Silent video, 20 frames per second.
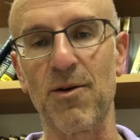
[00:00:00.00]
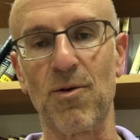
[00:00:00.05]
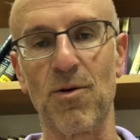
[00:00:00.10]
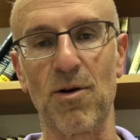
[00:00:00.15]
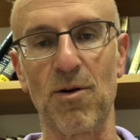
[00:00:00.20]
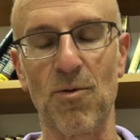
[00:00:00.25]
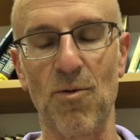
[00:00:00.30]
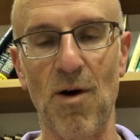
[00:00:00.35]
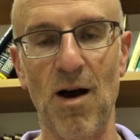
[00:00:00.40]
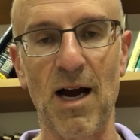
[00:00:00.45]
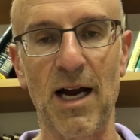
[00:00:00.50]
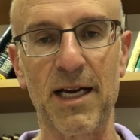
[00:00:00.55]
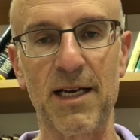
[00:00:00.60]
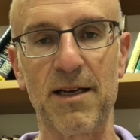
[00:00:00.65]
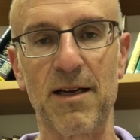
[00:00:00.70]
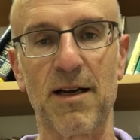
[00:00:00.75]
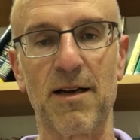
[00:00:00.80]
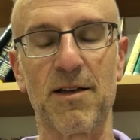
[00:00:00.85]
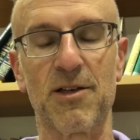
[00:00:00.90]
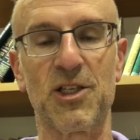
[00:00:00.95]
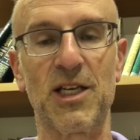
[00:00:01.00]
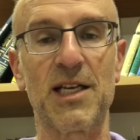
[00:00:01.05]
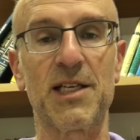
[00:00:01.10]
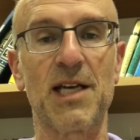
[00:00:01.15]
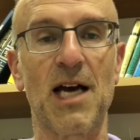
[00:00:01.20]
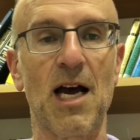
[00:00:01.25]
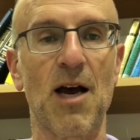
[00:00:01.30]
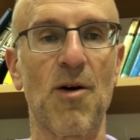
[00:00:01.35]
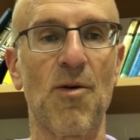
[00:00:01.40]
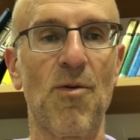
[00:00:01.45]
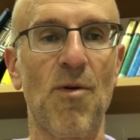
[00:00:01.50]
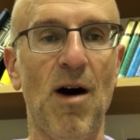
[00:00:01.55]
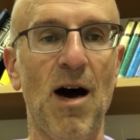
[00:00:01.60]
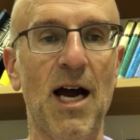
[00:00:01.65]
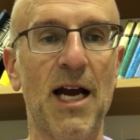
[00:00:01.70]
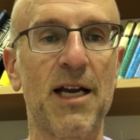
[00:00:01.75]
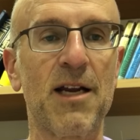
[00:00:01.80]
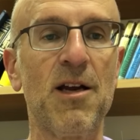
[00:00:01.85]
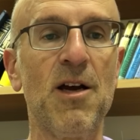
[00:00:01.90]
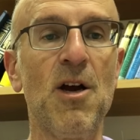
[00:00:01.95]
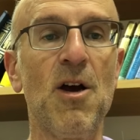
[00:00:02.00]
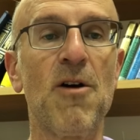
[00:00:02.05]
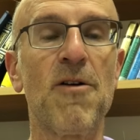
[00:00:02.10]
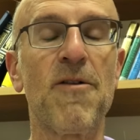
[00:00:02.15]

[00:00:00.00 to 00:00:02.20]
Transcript: or wine, Gentile wine,